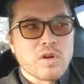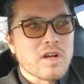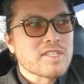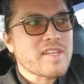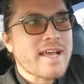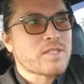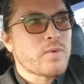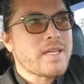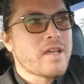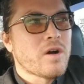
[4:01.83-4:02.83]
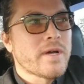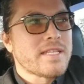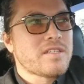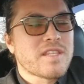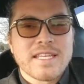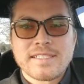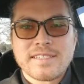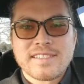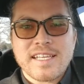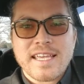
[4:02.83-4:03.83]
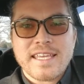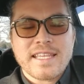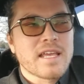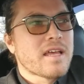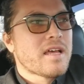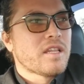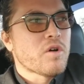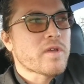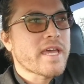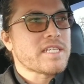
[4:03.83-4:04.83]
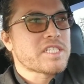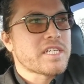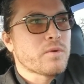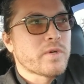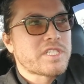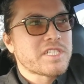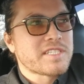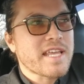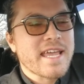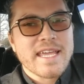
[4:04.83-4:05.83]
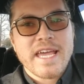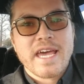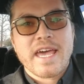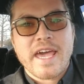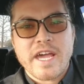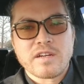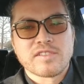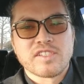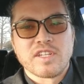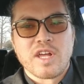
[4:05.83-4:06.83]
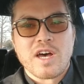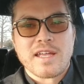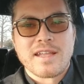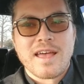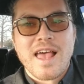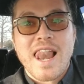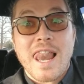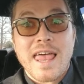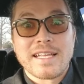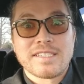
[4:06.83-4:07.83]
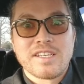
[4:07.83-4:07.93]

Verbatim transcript: crossed as we go into this second location, which is a hair salon. Let's